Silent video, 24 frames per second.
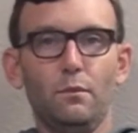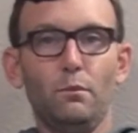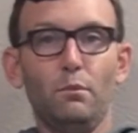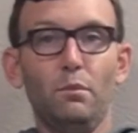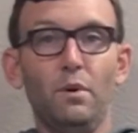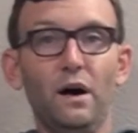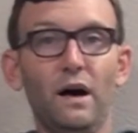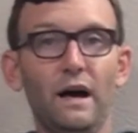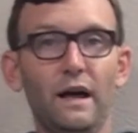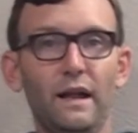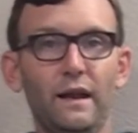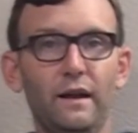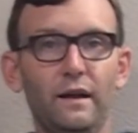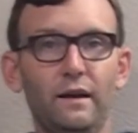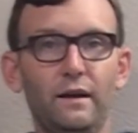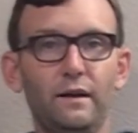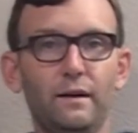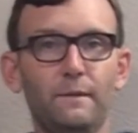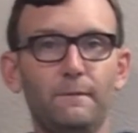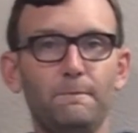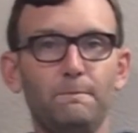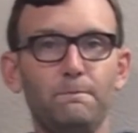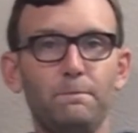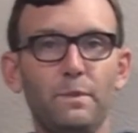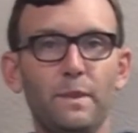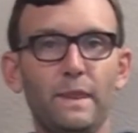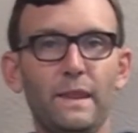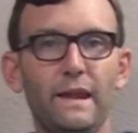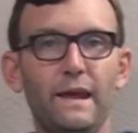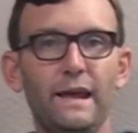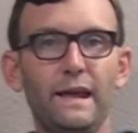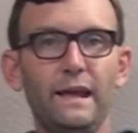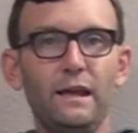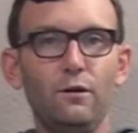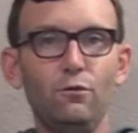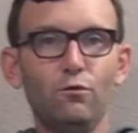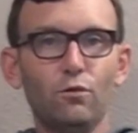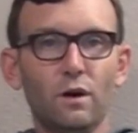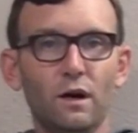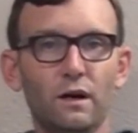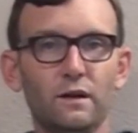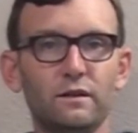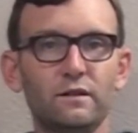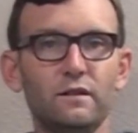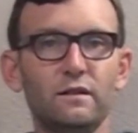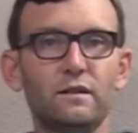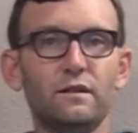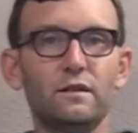but he
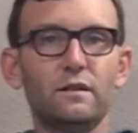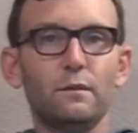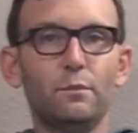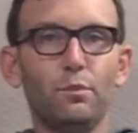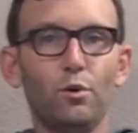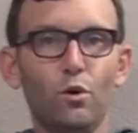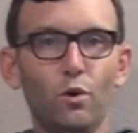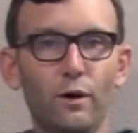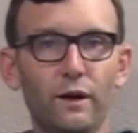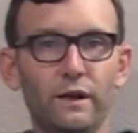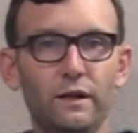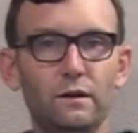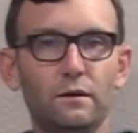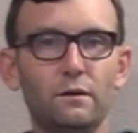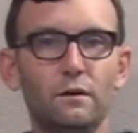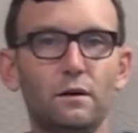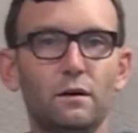runs the point